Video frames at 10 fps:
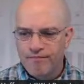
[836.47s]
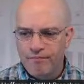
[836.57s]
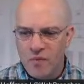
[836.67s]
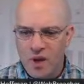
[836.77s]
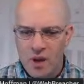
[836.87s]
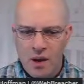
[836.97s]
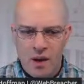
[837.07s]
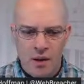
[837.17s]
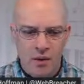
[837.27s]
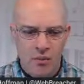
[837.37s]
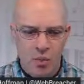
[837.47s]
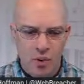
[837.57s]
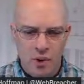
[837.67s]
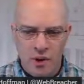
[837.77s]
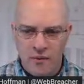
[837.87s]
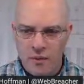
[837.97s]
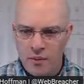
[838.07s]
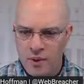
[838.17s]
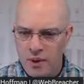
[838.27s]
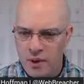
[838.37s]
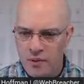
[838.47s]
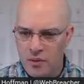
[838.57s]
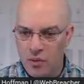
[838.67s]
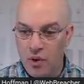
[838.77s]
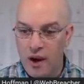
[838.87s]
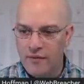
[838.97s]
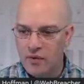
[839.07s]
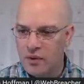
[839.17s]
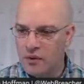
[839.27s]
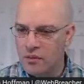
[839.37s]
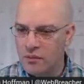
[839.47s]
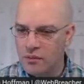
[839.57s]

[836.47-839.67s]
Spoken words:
Yeah. Good morning, everybody, or afternoon